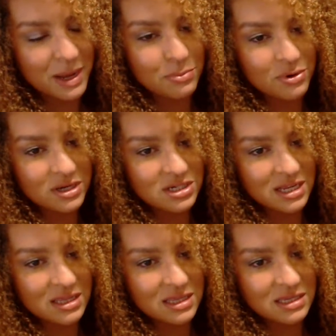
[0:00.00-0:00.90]
brush
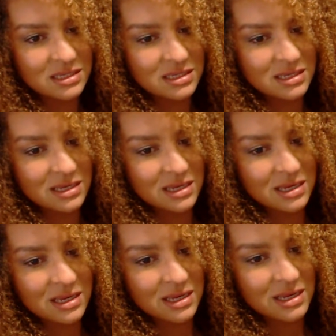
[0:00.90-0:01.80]
like this.
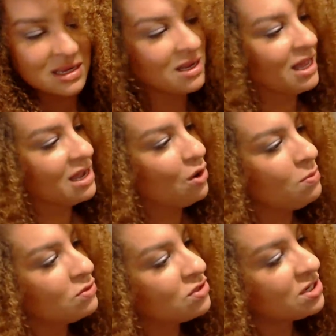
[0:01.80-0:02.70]
I like
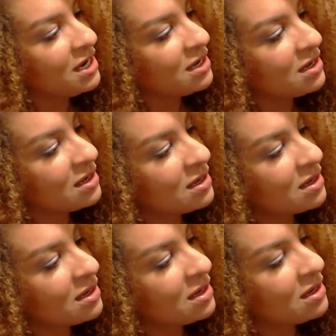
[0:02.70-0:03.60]
almost shake.
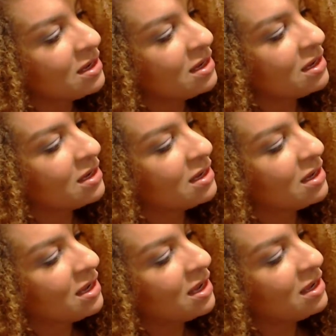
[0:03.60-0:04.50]

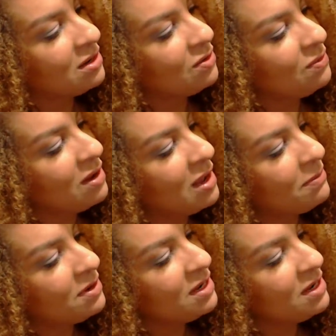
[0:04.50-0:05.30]
You know what? I'm going